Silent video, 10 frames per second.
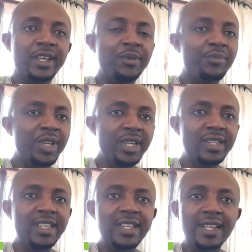Be
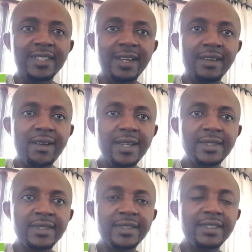it the
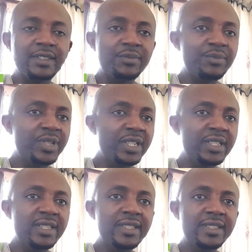disaccharides, be
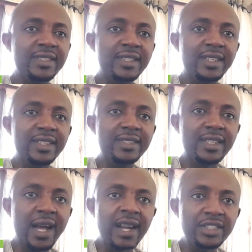it the
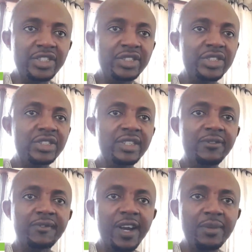starch, the
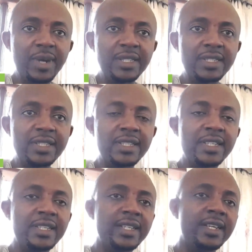fibers,
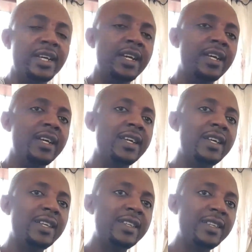
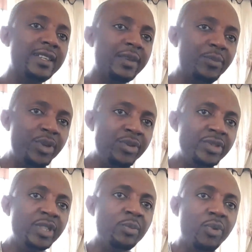the
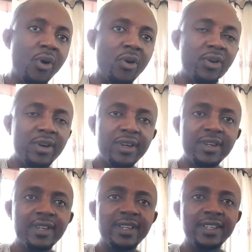building block
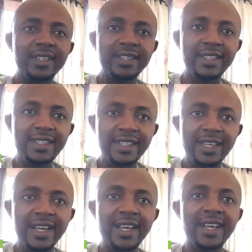
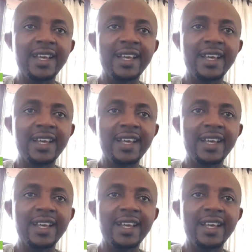here